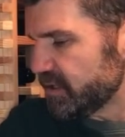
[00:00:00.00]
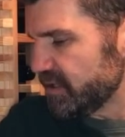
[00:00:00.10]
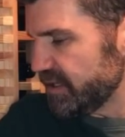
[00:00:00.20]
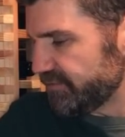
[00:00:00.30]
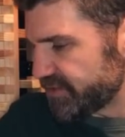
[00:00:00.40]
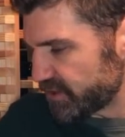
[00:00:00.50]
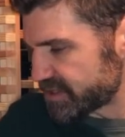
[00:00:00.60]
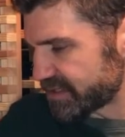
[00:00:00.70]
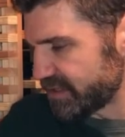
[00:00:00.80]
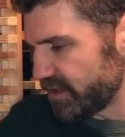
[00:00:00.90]
If there is
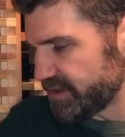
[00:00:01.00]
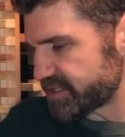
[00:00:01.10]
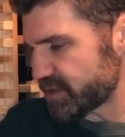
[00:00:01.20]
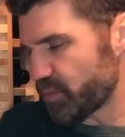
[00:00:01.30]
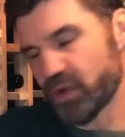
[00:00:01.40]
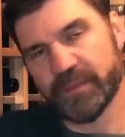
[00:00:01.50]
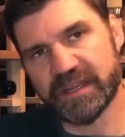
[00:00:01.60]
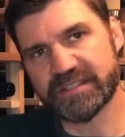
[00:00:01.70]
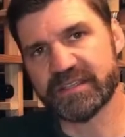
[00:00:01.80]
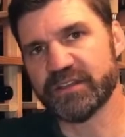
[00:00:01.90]
a little disappointment,
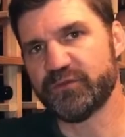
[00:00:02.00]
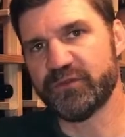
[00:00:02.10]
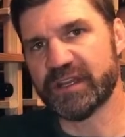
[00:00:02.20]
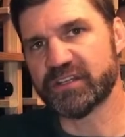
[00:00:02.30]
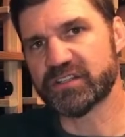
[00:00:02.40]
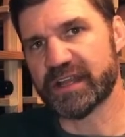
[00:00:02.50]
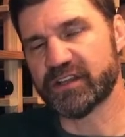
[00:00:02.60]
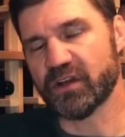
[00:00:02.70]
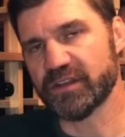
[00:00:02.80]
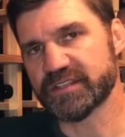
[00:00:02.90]
it's in the finish. I'd
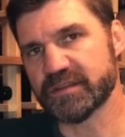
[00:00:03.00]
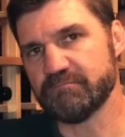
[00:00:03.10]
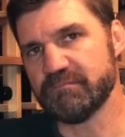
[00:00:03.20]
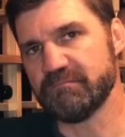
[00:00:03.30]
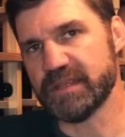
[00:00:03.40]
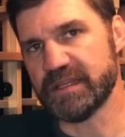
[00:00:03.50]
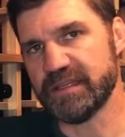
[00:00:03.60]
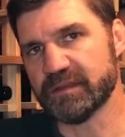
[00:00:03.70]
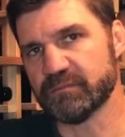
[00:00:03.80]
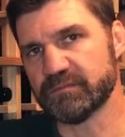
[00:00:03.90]
call this a
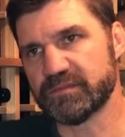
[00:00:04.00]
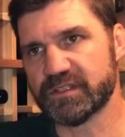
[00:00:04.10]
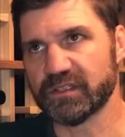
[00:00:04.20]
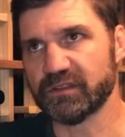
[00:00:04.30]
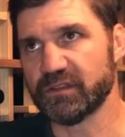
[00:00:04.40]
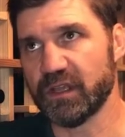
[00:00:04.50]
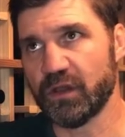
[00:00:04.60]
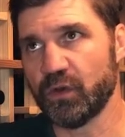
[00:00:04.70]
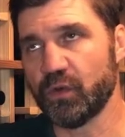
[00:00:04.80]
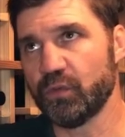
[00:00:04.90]
medium to
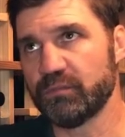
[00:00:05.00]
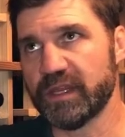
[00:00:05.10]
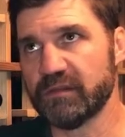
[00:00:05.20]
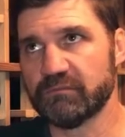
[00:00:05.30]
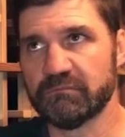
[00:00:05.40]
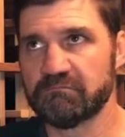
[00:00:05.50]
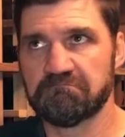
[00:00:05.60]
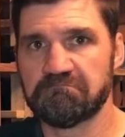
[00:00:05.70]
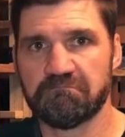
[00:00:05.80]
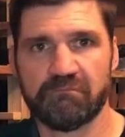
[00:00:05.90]
low,
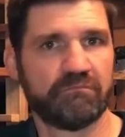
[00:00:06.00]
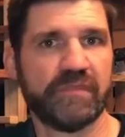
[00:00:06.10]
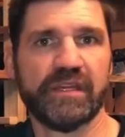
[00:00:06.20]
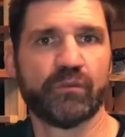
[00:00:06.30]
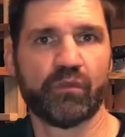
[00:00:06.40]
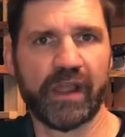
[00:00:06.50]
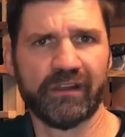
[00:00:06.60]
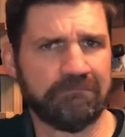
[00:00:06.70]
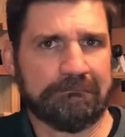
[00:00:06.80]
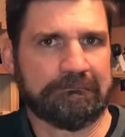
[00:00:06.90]
medium
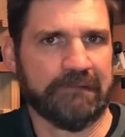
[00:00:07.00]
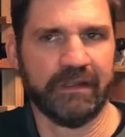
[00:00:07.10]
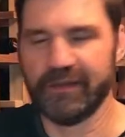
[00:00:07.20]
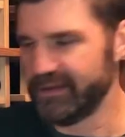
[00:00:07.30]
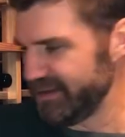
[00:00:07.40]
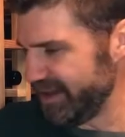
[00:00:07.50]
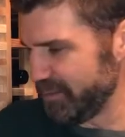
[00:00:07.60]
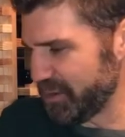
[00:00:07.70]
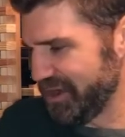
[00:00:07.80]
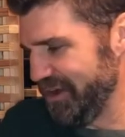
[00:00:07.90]
rare.
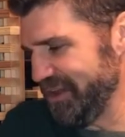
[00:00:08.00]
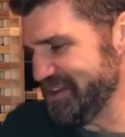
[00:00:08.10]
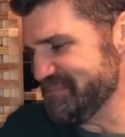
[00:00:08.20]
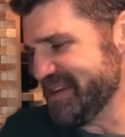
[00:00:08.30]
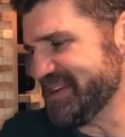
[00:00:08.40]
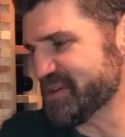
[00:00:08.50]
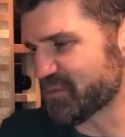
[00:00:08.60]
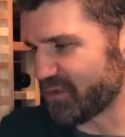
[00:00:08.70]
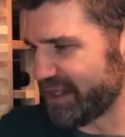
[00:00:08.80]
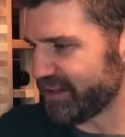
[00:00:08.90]
We'll call it a medium
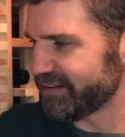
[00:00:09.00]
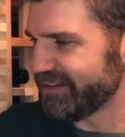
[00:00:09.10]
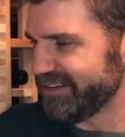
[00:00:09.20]
rare